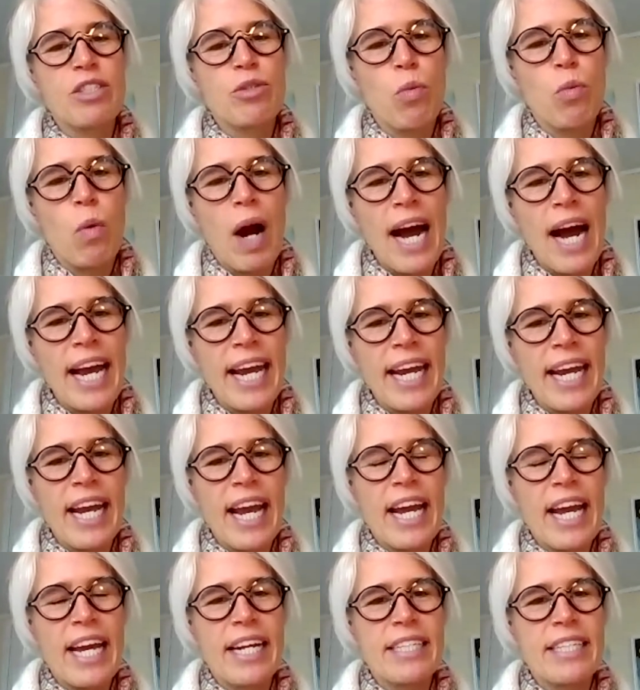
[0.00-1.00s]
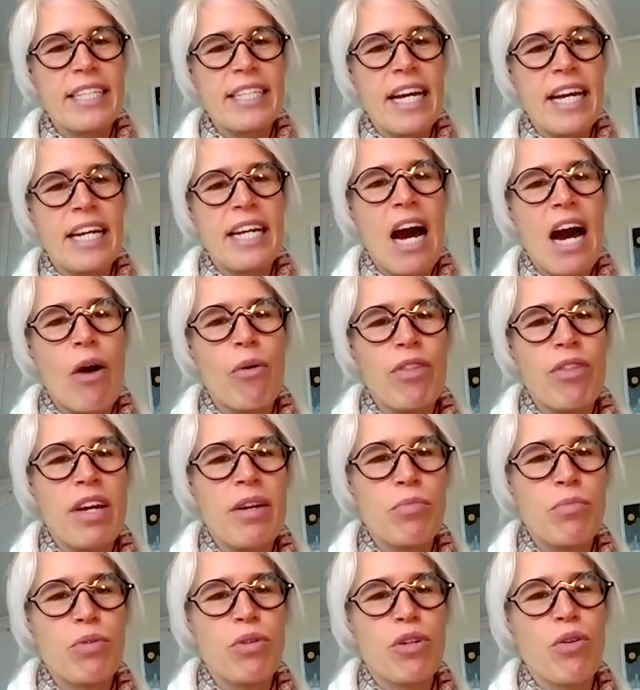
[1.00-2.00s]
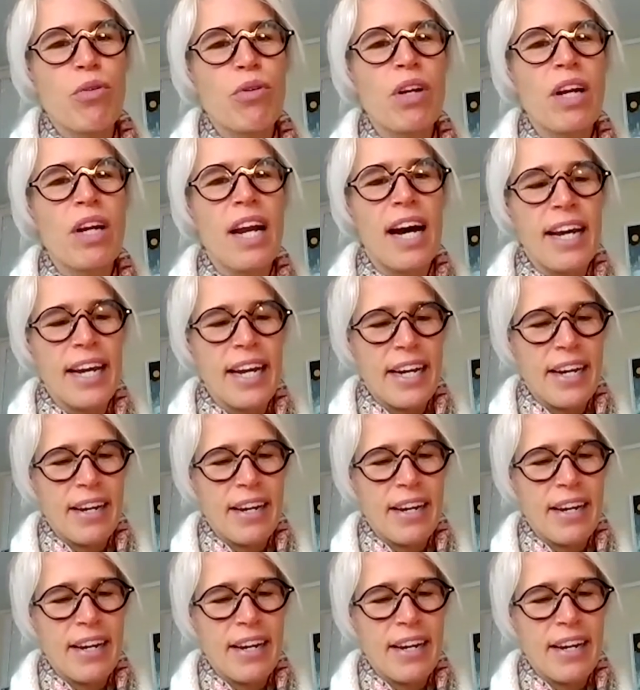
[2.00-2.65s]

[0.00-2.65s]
why and how that would look like.